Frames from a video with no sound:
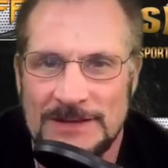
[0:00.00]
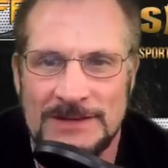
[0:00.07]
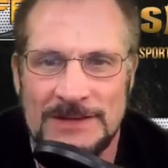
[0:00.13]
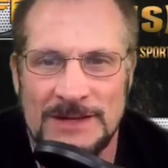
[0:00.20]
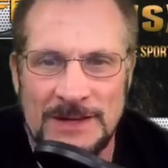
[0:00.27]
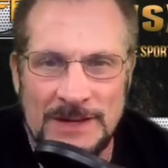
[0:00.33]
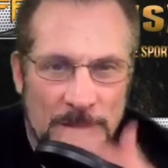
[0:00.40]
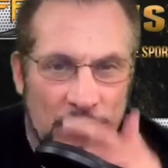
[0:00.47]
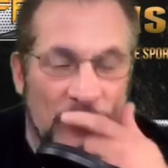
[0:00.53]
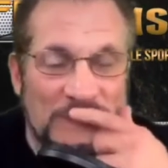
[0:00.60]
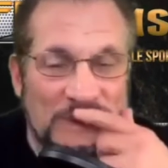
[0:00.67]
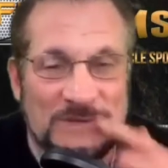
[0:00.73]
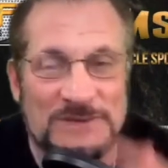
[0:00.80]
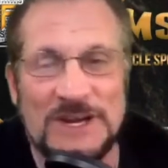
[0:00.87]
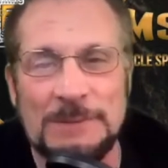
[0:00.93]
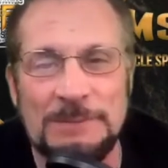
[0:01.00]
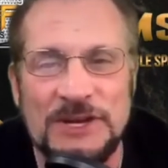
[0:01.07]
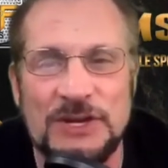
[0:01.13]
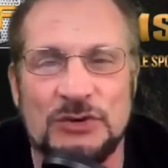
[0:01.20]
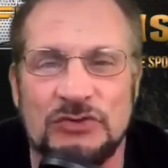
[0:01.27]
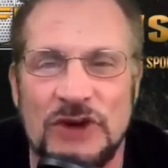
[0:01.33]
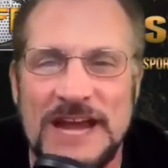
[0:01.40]
Which is going to be
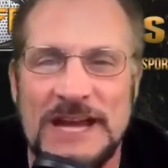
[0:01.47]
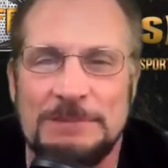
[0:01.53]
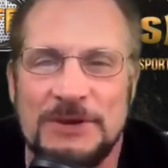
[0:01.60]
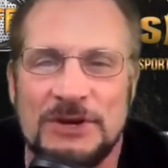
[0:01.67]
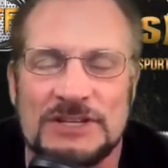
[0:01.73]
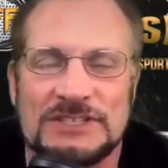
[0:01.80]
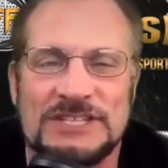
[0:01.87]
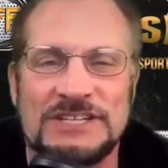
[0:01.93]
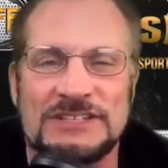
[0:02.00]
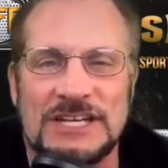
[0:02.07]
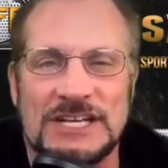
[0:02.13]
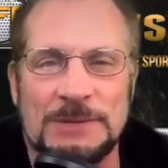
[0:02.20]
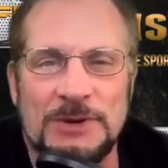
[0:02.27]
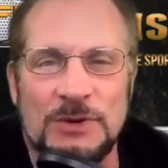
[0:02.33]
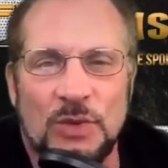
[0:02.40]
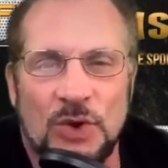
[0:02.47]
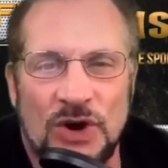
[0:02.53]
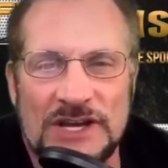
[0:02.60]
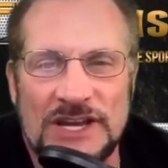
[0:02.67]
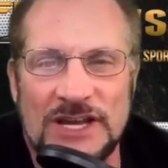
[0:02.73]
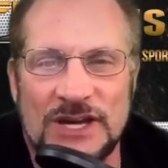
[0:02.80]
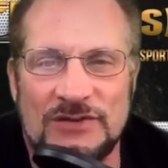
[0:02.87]
great, because he's going to be walking
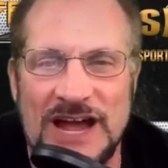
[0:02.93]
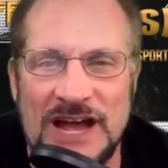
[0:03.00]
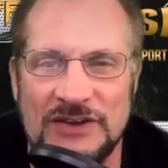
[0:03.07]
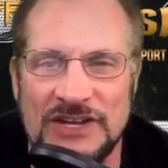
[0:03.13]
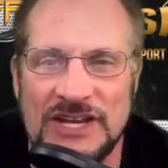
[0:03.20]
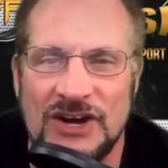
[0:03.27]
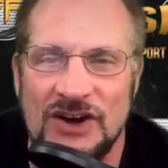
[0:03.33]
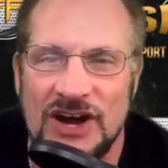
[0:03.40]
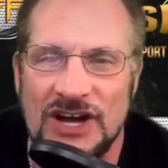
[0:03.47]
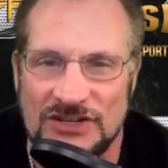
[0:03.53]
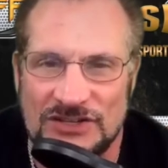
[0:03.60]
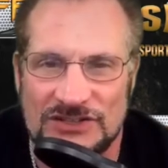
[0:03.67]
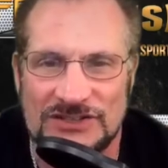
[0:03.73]
around the Arnold.